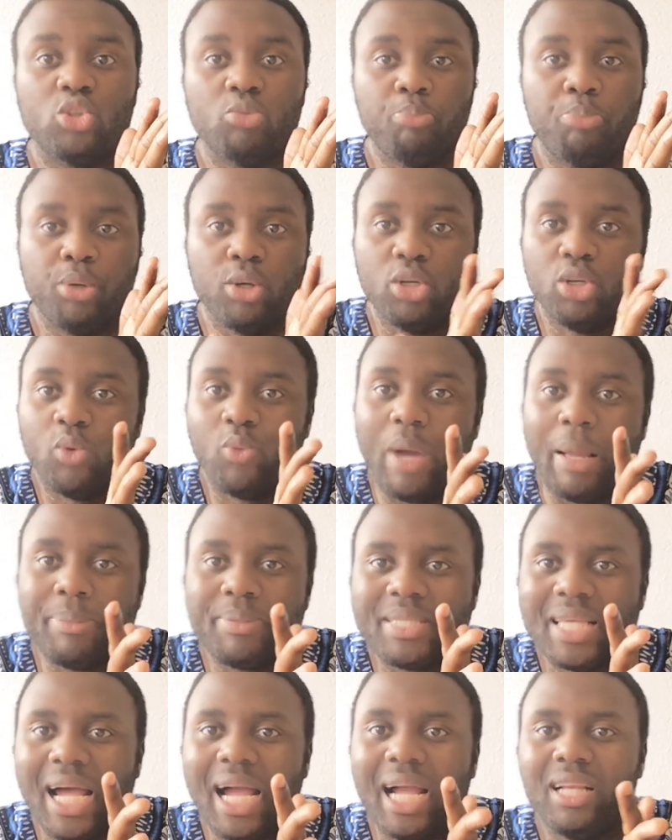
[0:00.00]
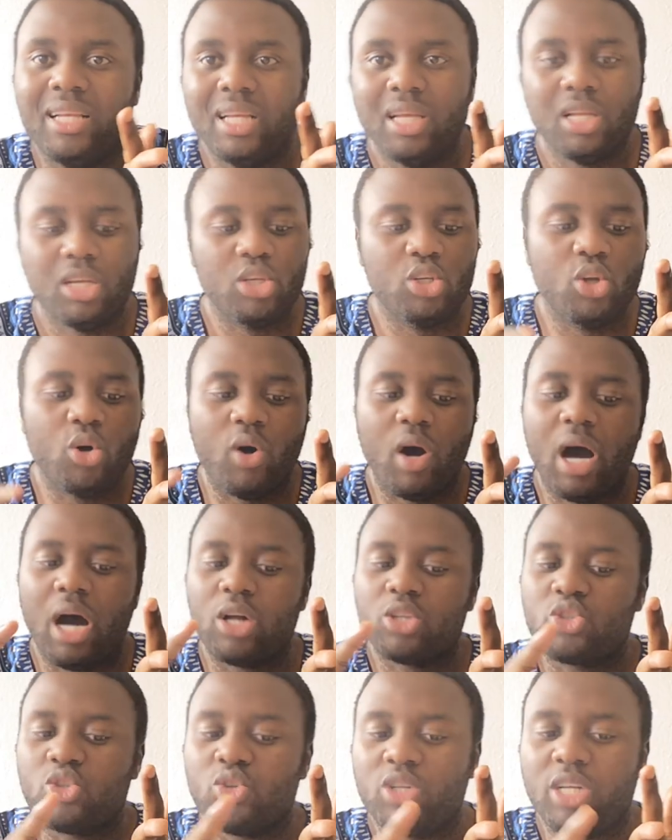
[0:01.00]
to build a website, know
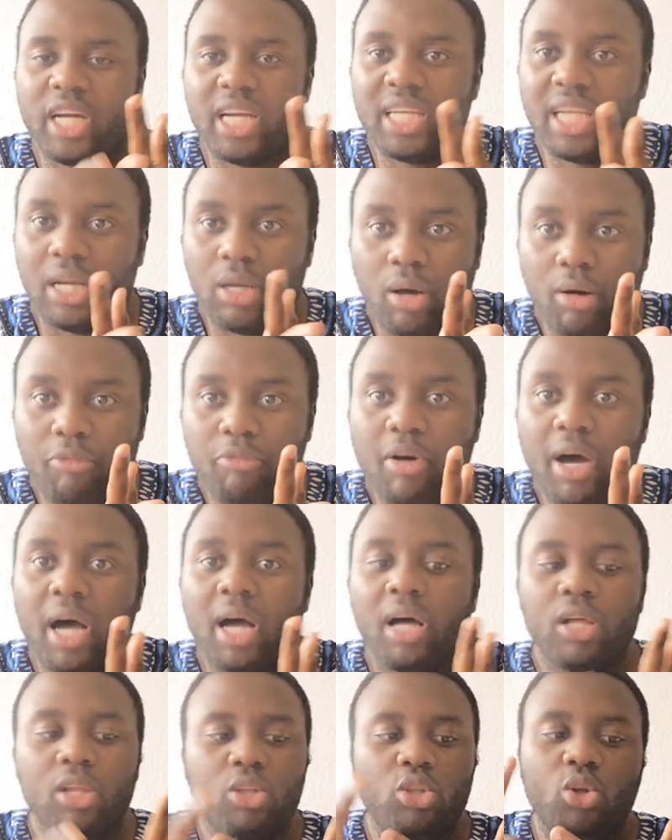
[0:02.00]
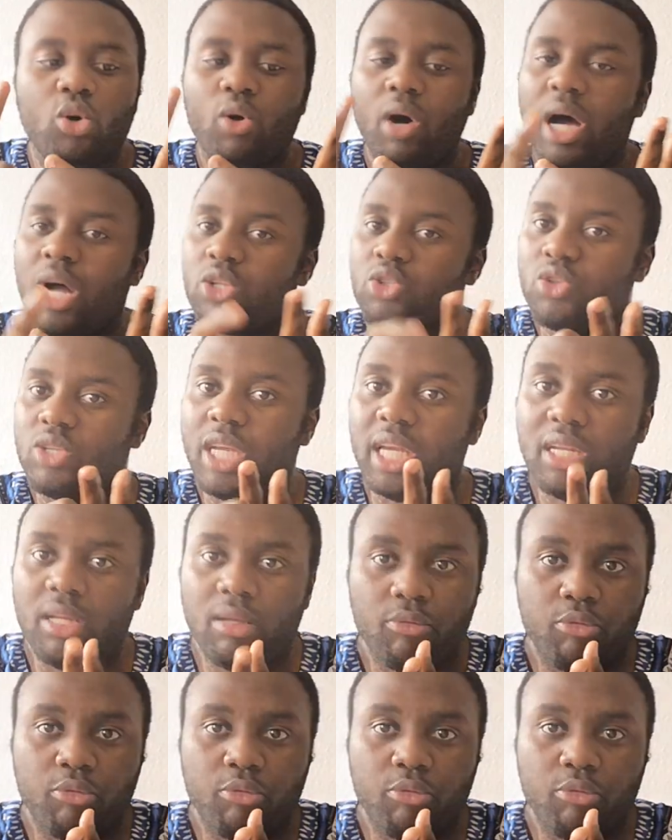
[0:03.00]
how to create an offer, know how to get